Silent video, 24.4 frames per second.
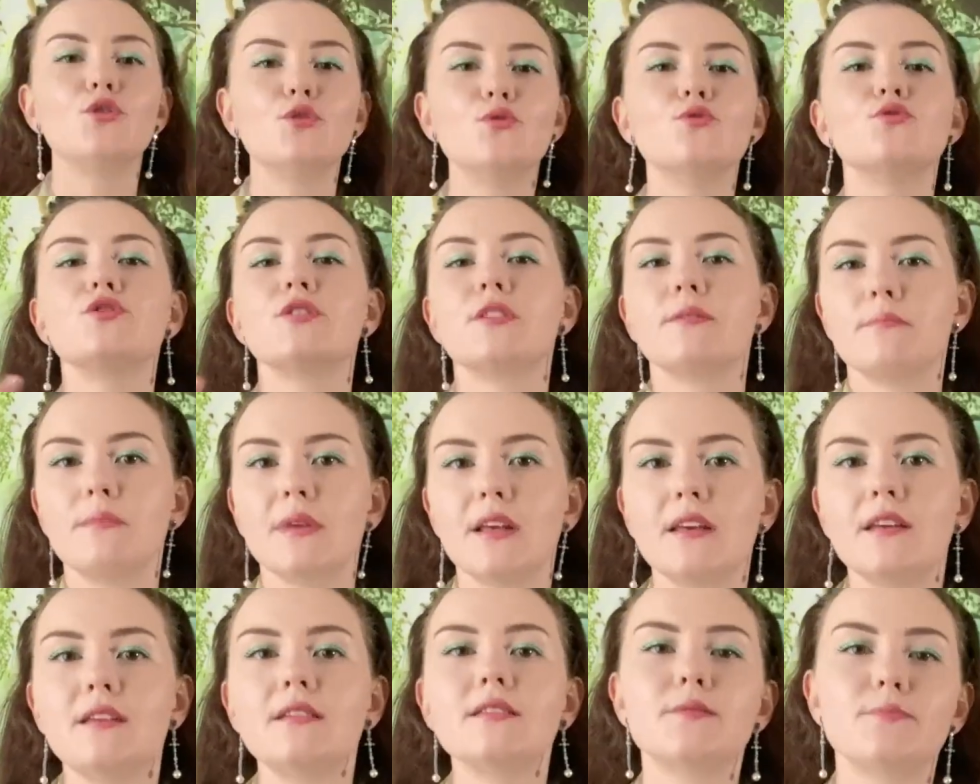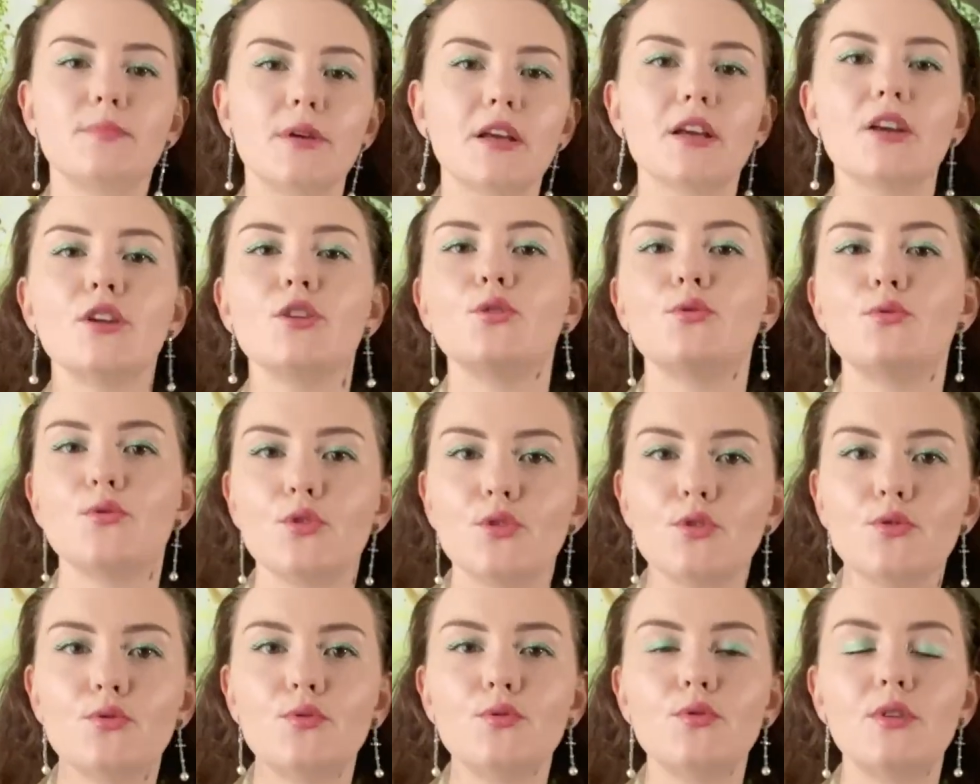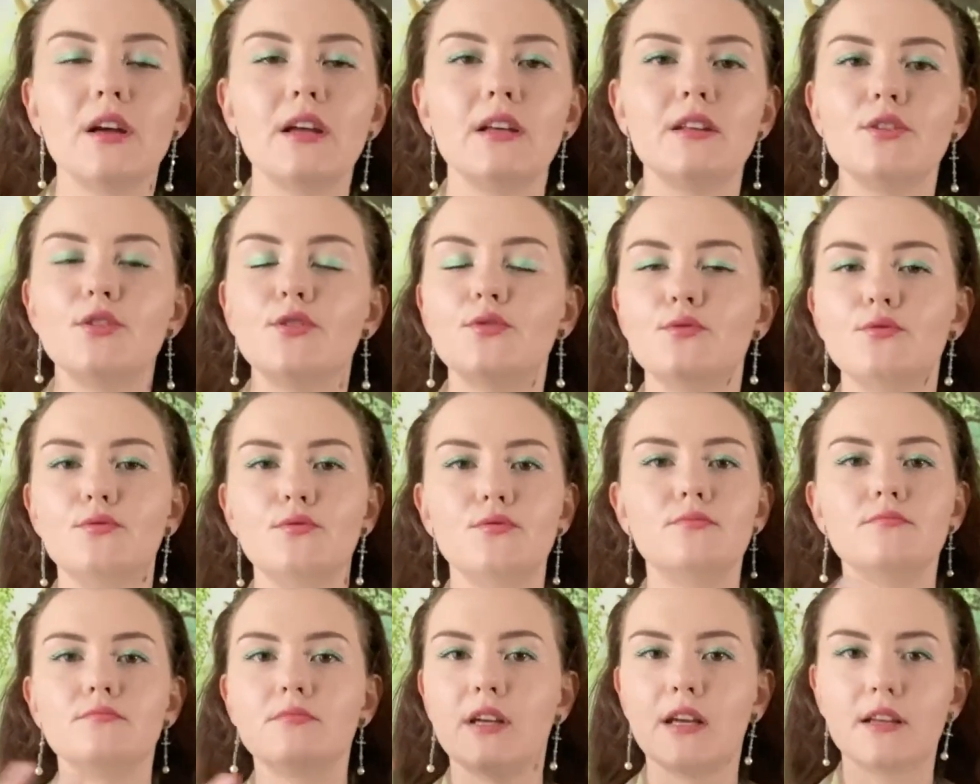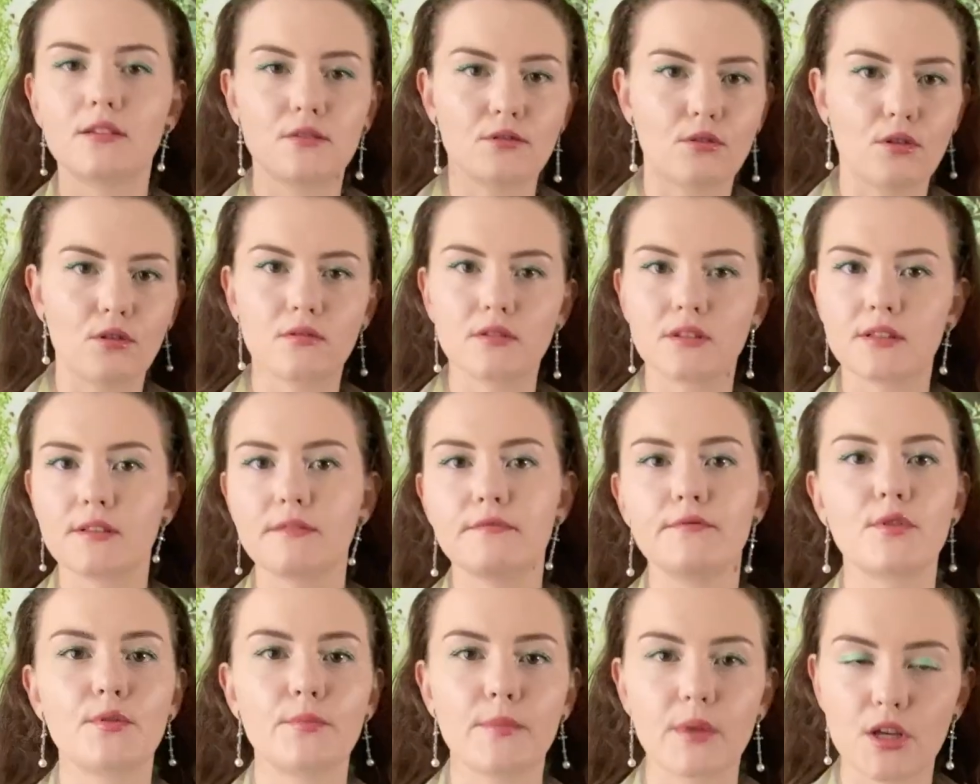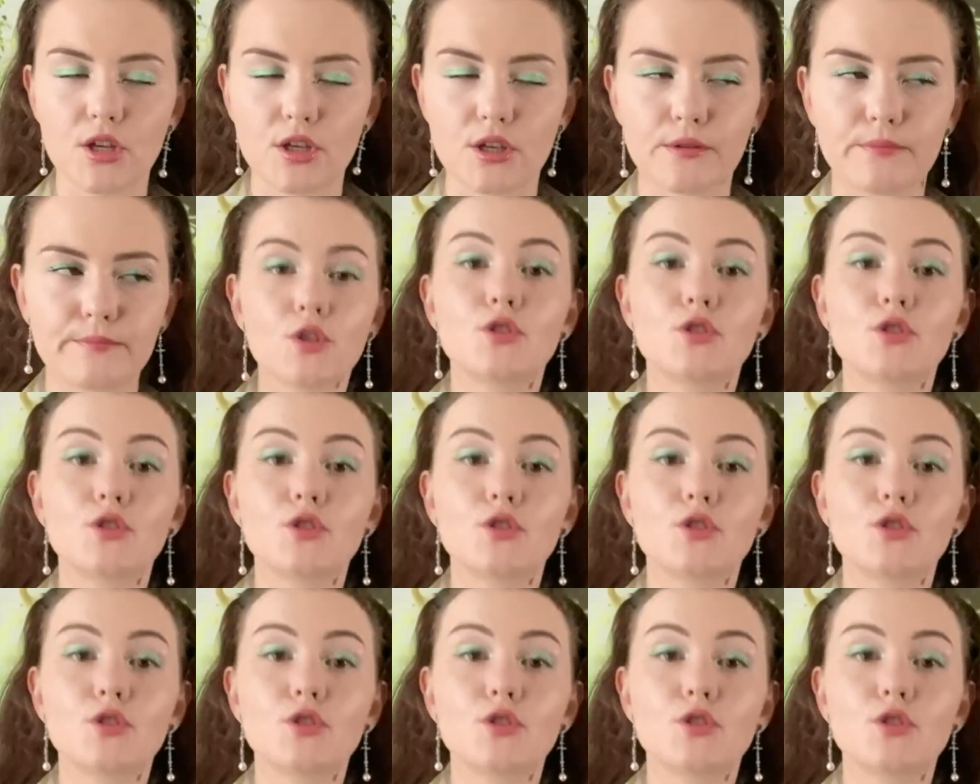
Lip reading: You see me speaking to you and you get all this information.